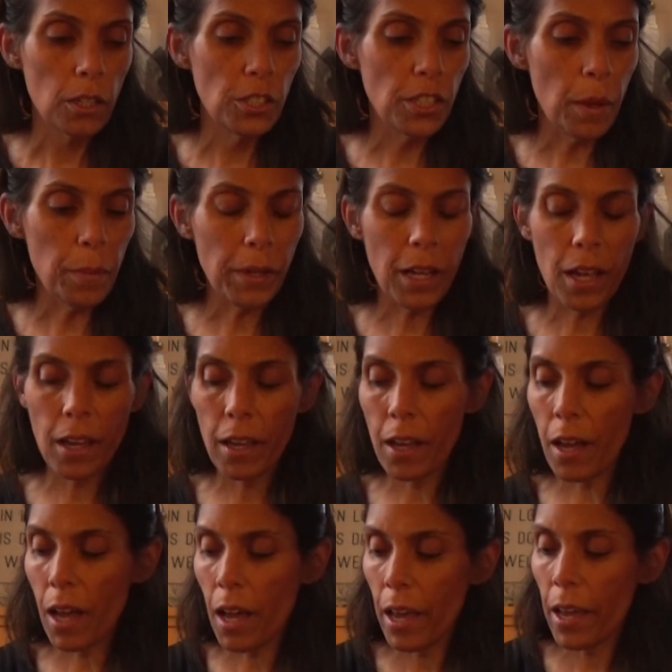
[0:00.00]
Gemini,
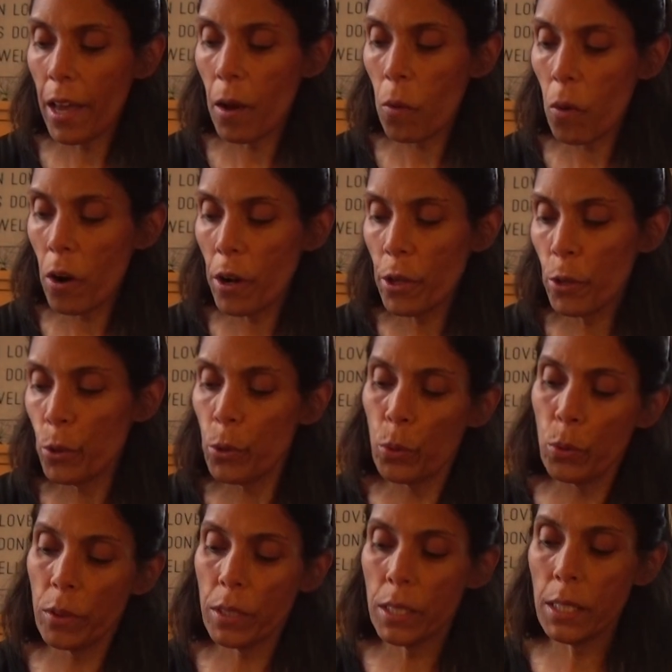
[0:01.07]
hi, how are you?
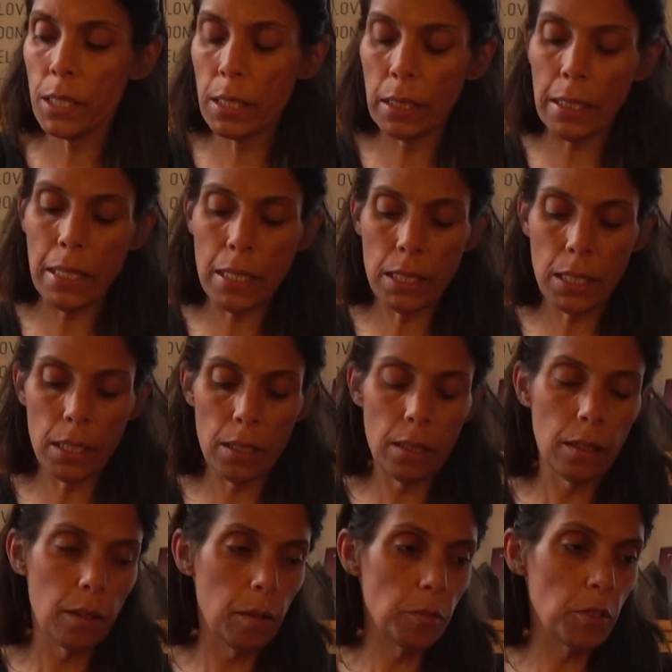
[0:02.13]
This is Lisa.
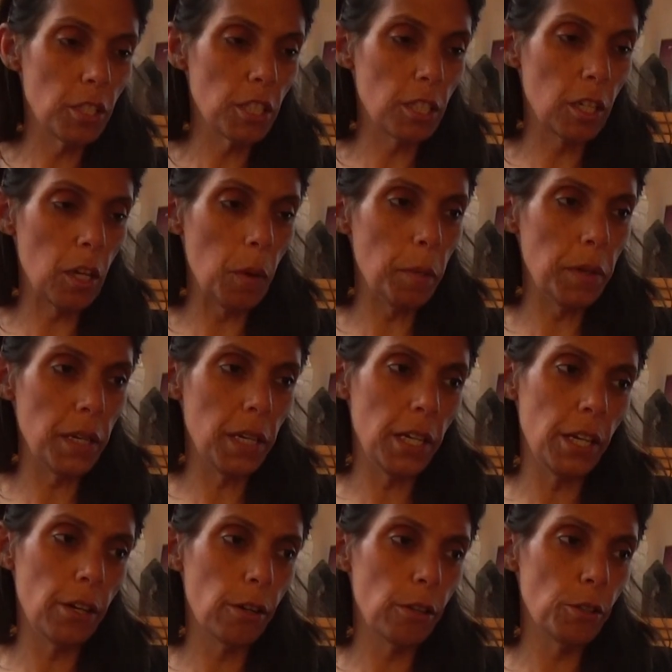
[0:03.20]
I'm just coming in
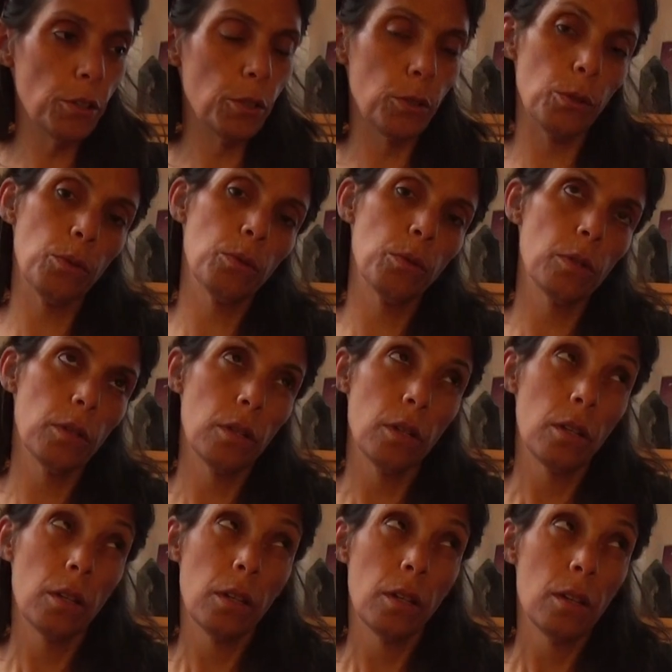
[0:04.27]
here to
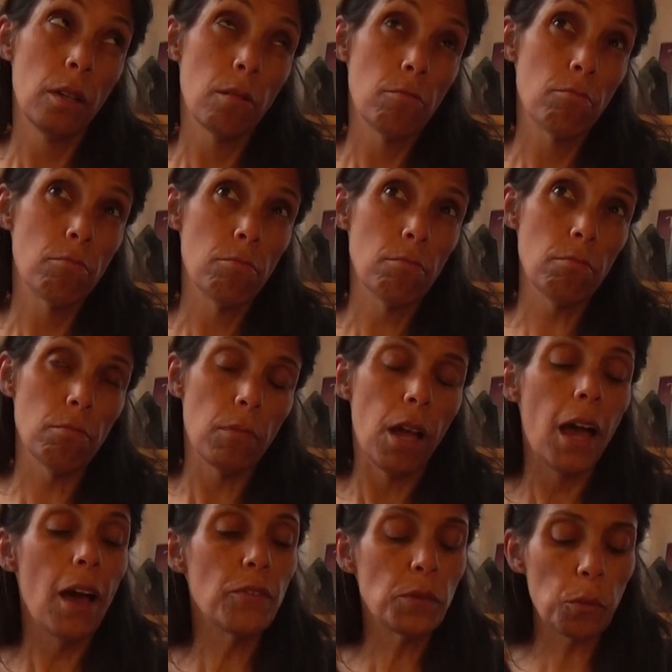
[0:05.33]

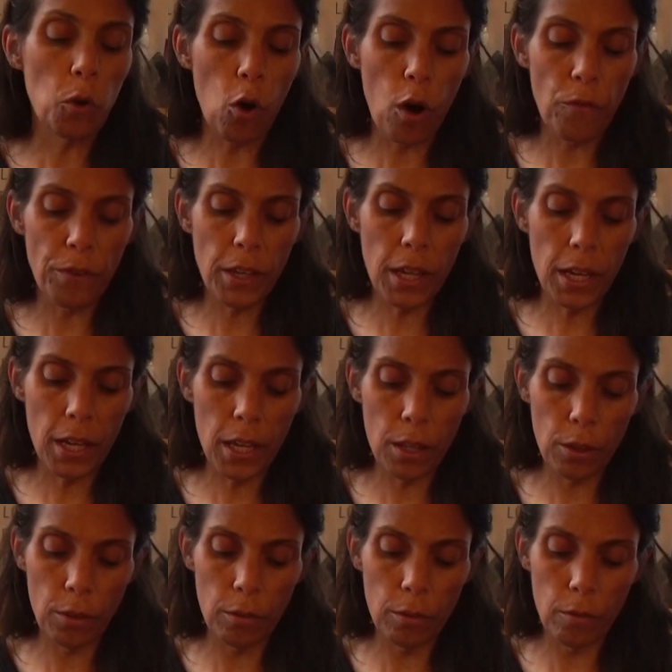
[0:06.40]
have some coffee
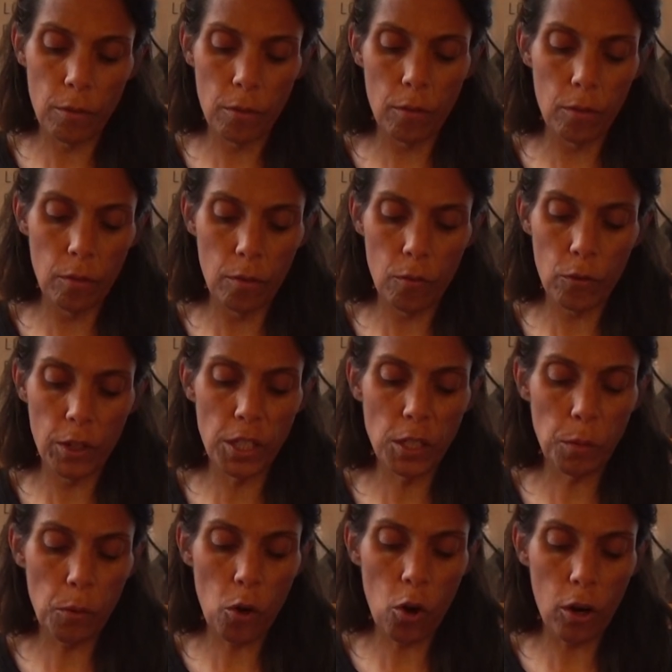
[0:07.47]
and read
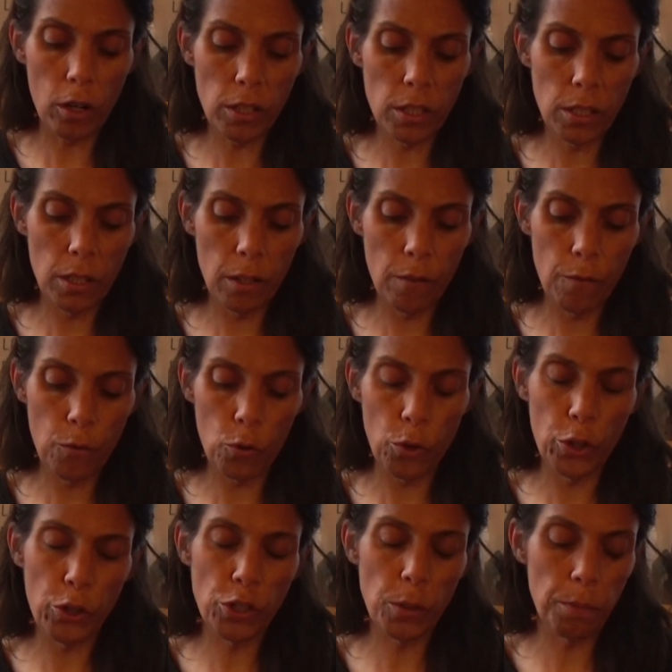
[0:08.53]
some cards for
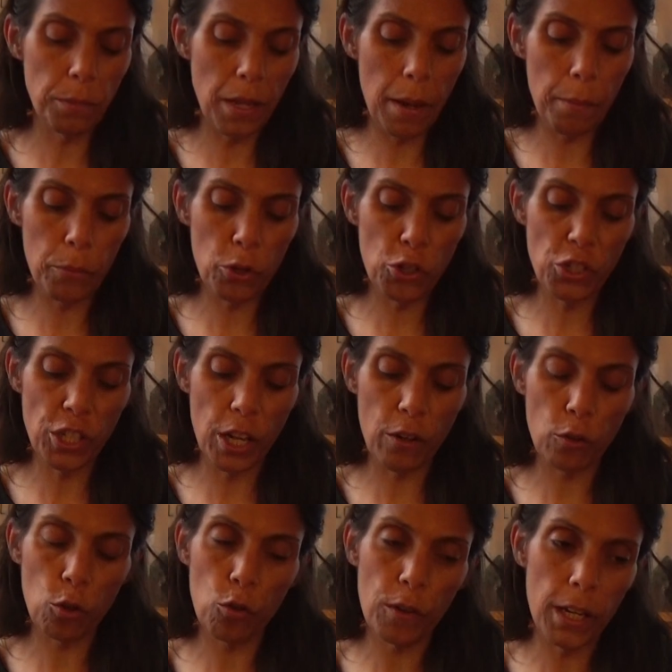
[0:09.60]
your September
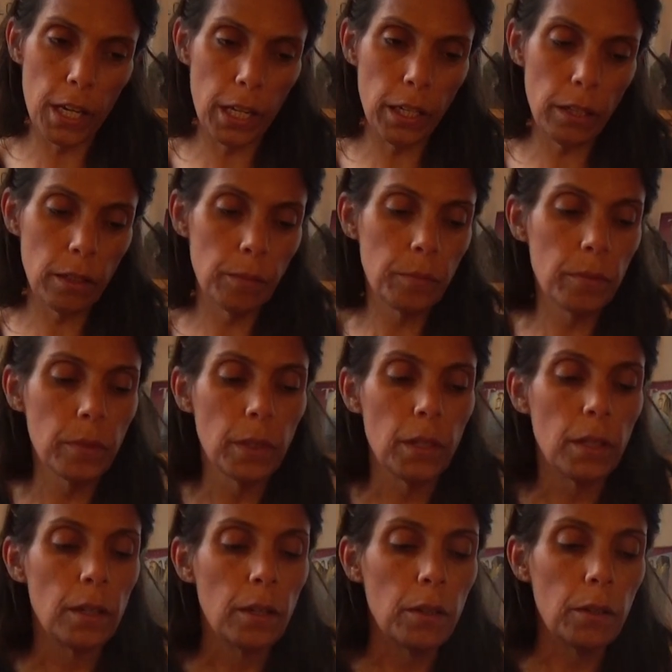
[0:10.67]
general reading.
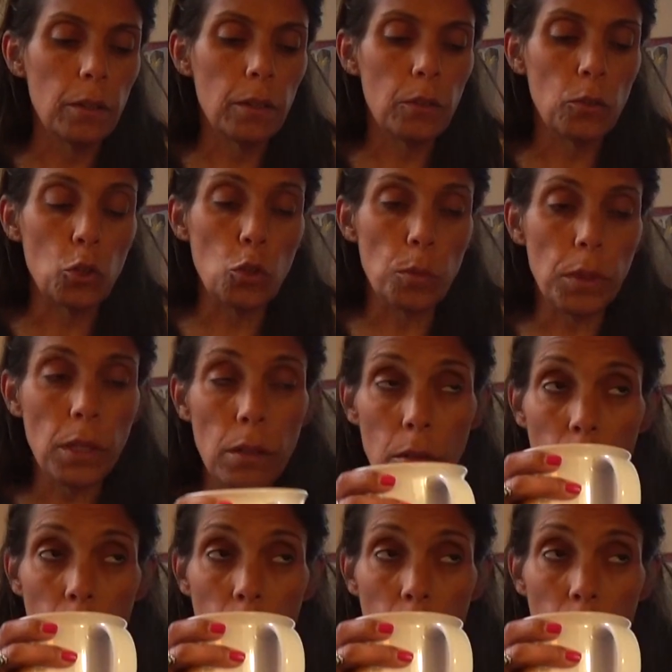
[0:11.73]
Excuse me.